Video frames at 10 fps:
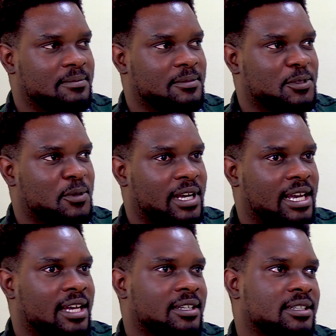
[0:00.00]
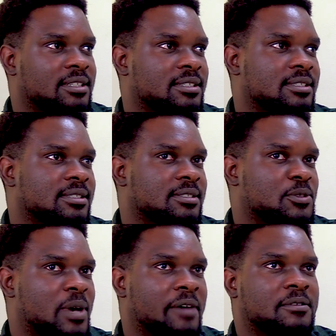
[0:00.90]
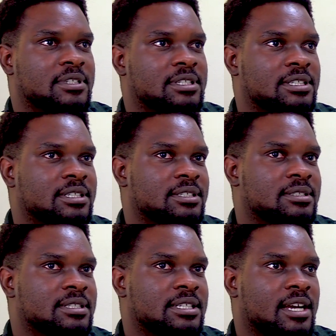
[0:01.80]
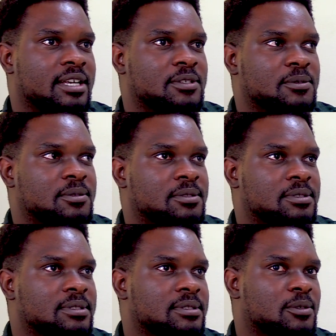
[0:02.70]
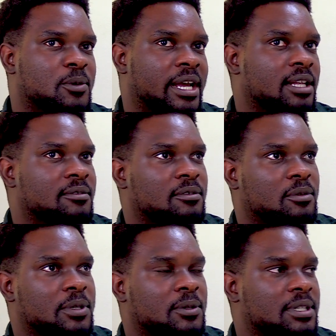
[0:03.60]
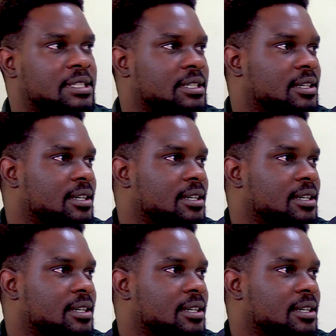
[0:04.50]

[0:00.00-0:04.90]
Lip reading: So after senior high school, or A level we call it,